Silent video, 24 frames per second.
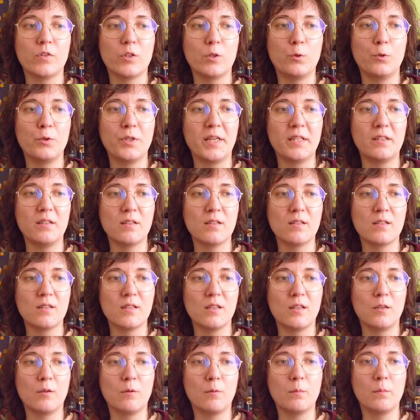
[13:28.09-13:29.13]
creating
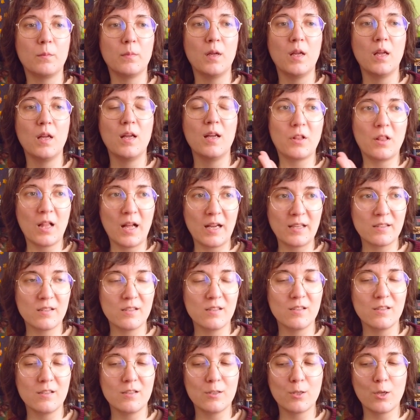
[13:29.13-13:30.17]
some
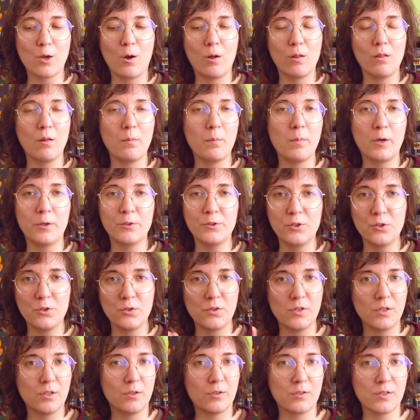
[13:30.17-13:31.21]
classes all about
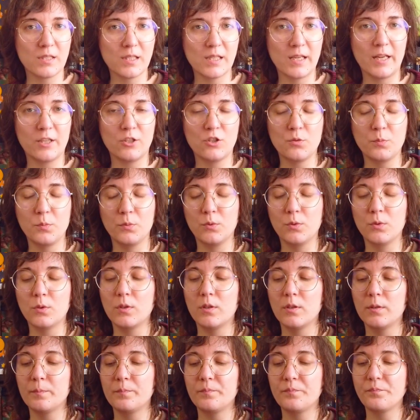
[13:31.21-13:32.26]
using your
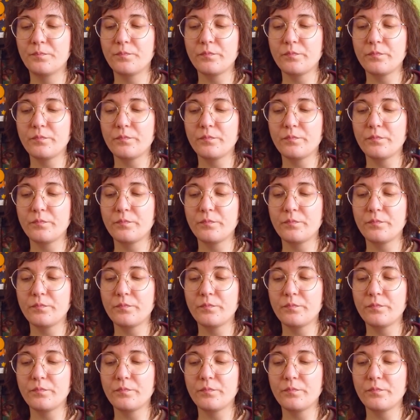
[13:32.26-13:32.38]
sketchbook.